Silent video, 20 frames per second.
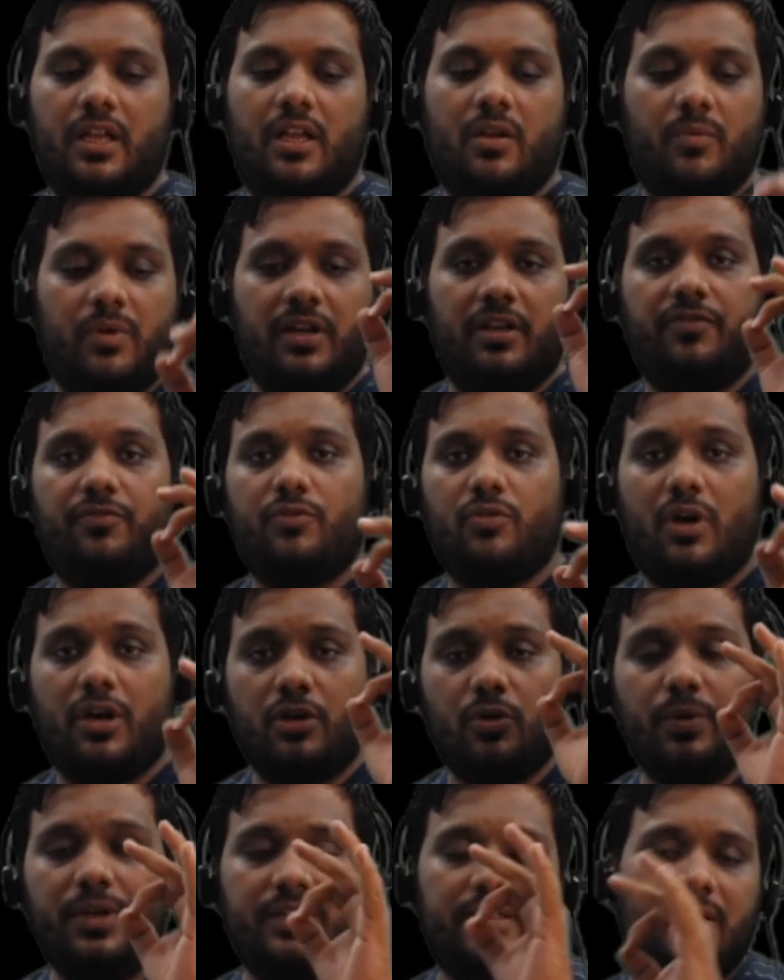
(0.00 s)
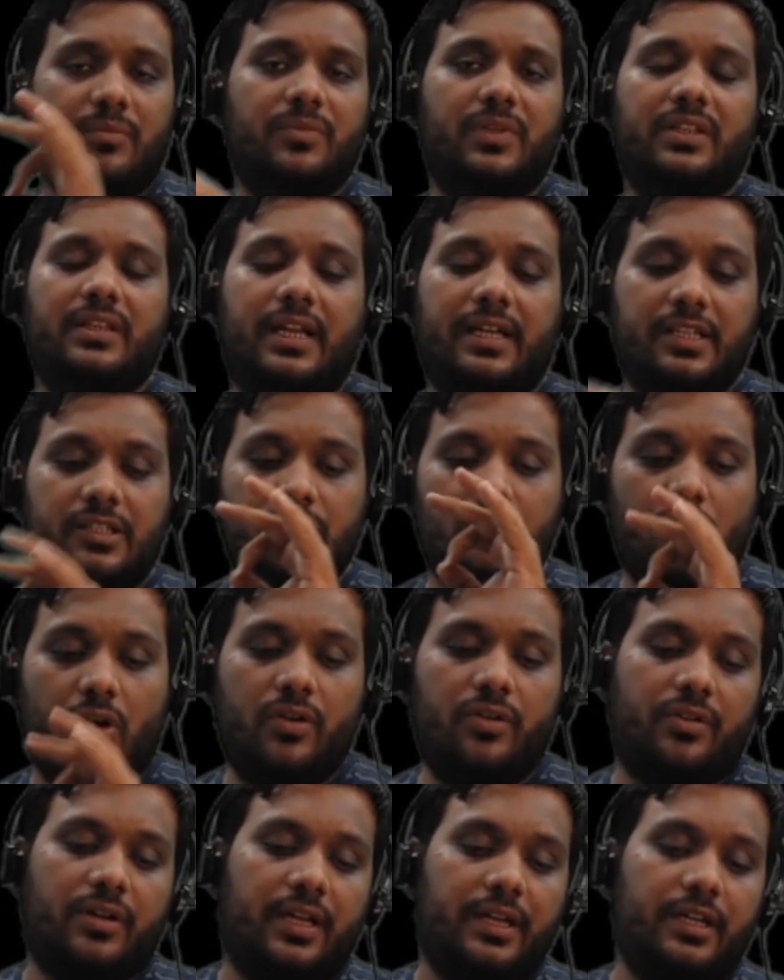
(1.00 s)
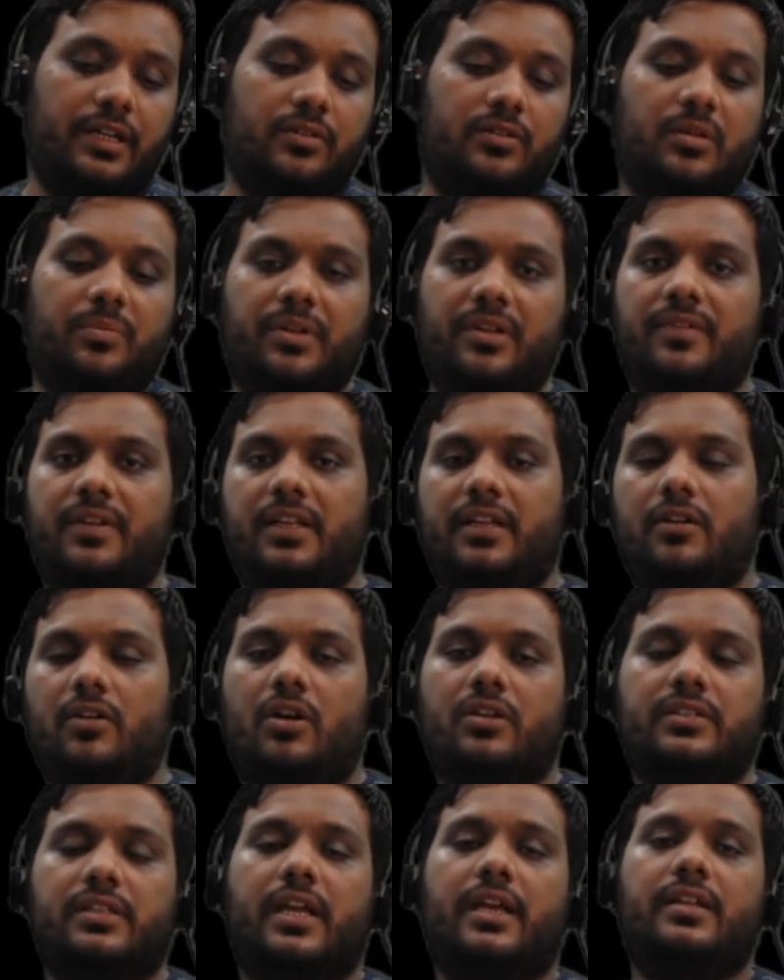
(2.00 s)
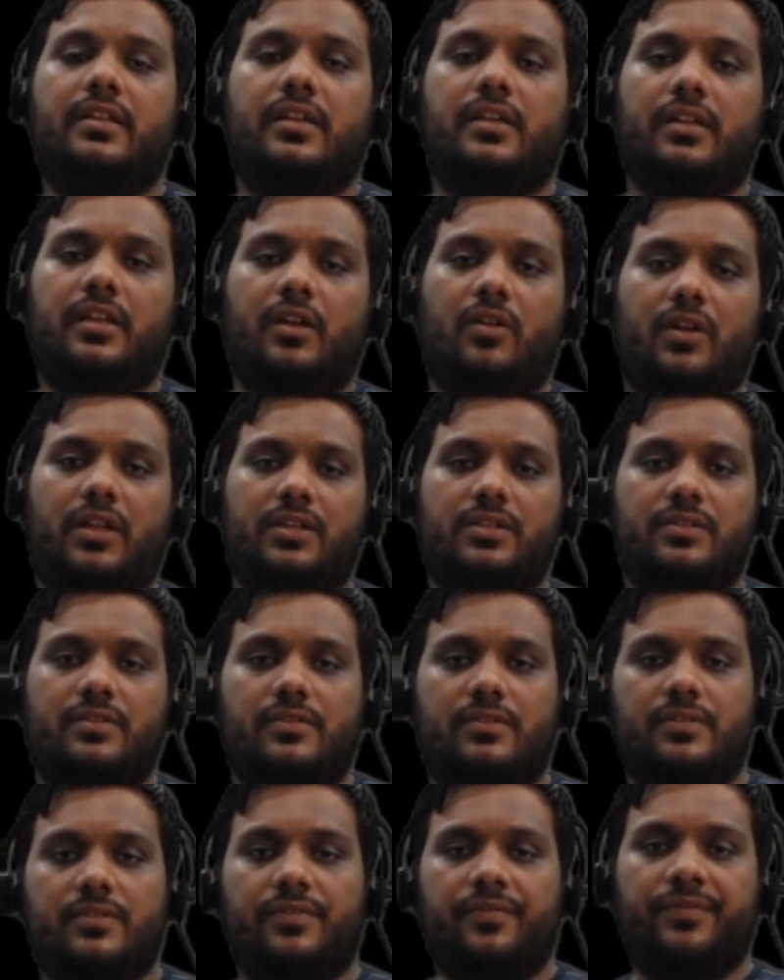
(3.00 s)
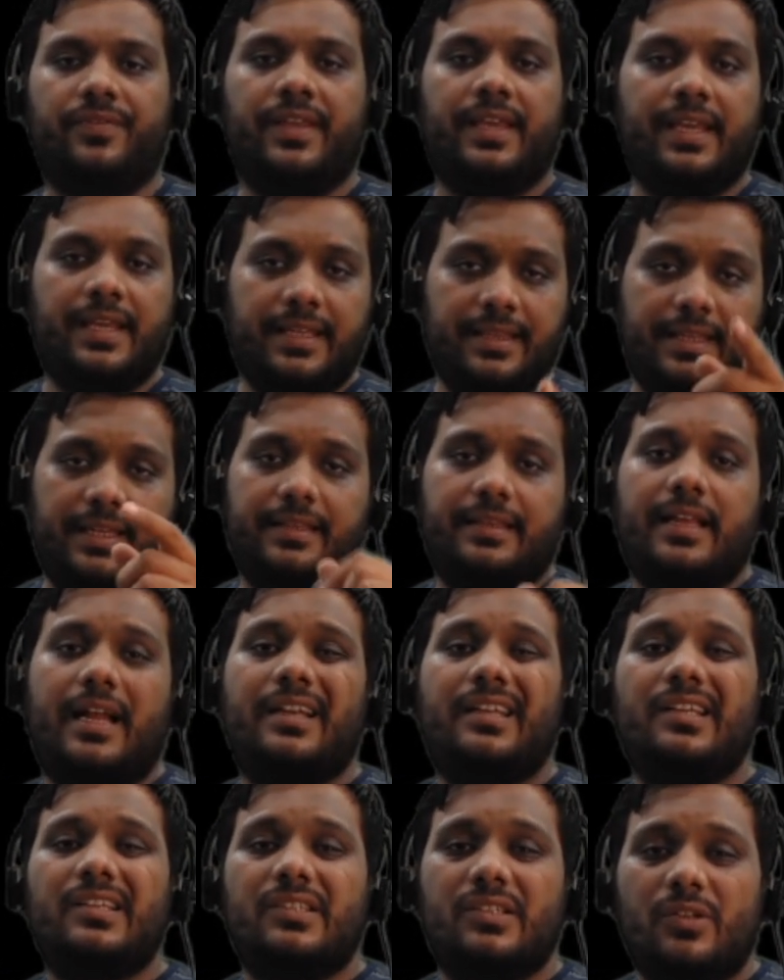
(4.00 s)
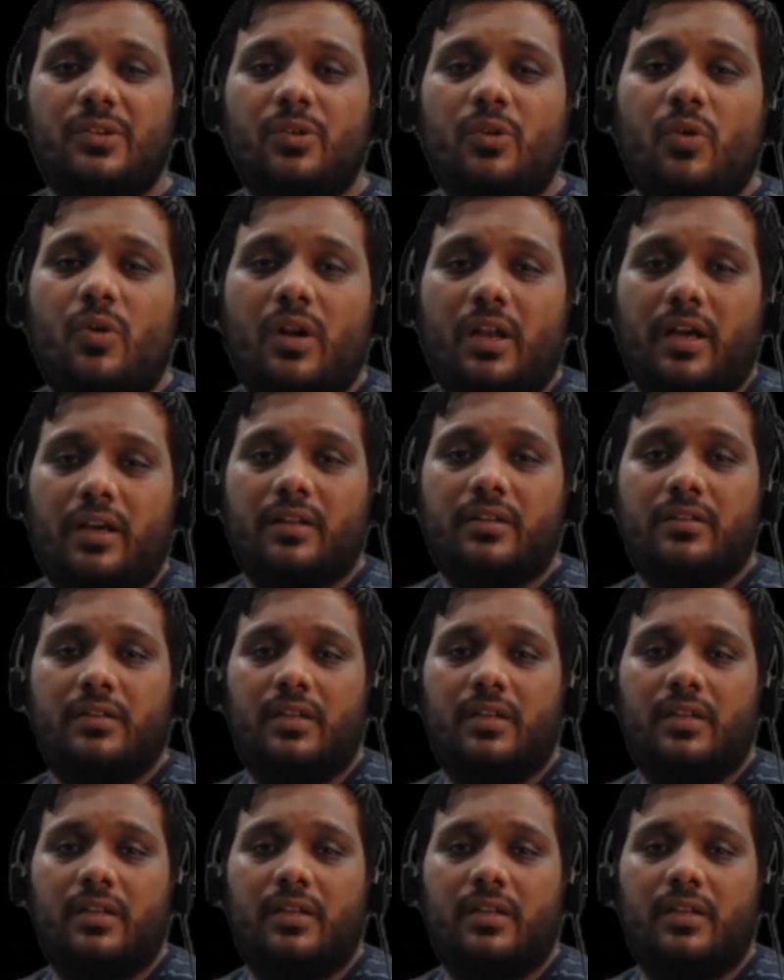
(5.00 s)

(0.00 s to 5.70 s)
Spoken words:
But if you are doing something that is contrary to the prevailing laws and regulations, then that is NOCLAR.